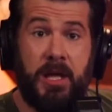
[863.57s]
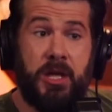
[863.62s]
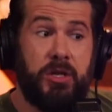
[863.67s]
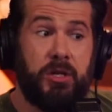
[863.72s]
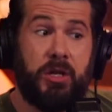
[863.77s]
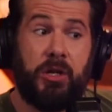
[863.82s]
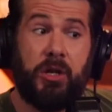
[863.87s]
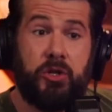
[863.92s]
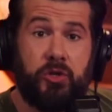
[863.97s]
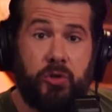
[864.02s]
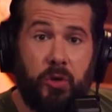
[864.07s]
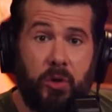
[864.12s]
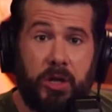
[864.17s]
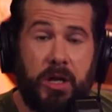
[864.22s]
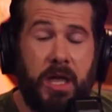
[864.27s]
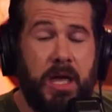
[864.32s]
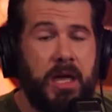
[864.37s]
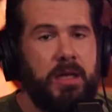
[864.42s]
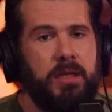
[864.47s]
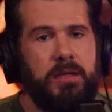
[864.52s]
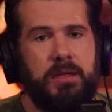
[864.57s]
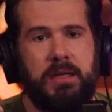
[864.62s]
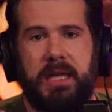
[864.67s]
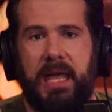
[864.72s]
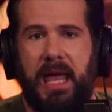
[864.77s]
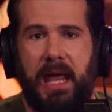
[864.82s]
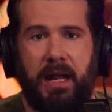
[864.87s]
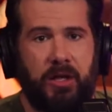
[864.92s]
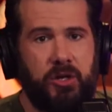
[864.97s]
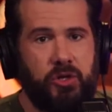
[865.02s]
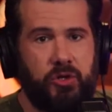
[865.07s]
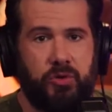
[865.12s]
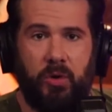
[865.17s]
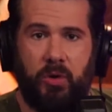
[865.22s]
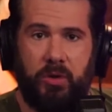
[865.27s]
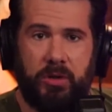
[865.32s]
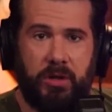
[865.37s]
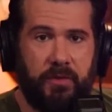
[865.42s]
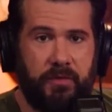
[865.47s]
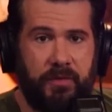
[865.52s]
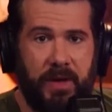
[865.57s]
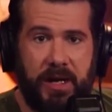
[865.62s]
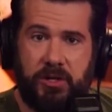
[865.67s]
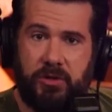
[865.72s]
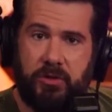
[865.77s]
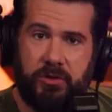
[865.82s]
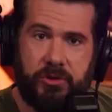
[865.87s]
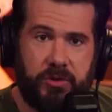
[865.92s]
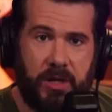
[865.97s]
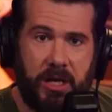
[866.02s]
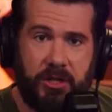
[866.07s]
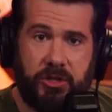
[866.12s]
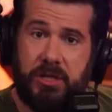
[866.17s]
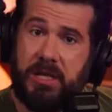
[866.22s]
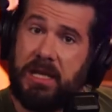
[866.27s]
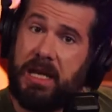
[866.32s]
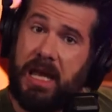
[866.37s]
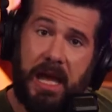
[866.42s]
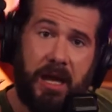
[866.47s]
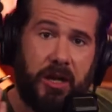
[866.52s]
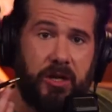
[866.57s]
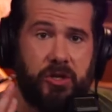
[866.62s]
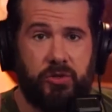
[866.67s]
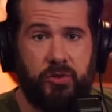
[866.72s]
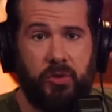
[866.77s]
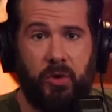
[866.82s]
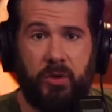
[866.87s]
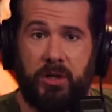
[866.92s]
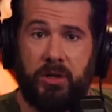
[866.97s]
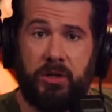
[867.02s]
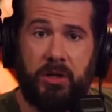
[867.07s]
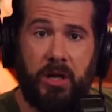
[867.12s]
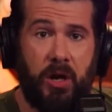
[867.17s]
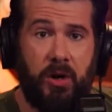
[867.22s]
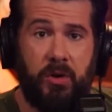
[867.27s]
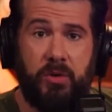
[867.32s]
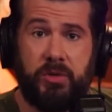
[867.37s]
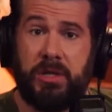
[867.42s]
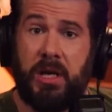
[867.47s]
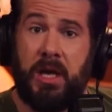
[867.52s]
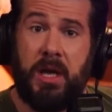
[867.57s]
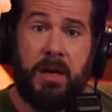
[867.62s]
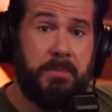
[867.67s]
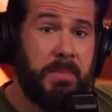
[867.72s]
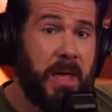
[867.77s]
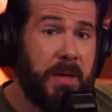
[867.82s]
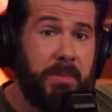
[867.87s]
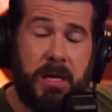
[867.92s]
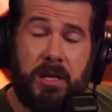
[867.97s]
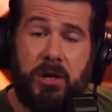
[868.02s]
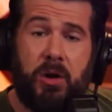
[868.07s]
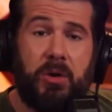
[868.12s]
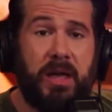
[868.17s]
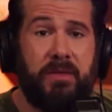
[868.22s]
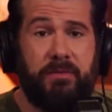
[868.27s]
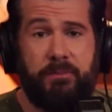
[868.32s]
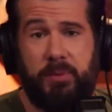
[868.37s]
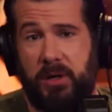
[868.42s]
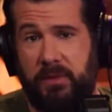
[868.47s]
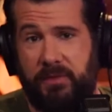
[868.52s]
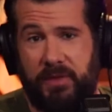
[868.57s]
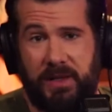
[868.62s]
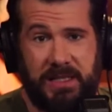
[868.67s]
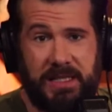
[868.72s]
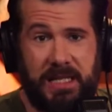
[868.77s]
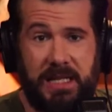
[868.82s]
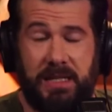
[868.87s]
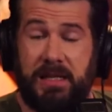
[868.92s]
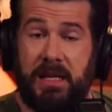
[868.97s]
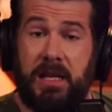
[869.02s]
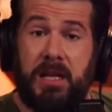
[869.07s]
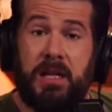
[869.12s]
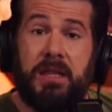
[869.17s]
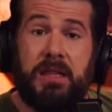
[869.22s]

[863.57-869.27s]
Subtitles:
You can control. You can't control your facial structure. You can't control your nose. Maybe you don't have perfect teeth.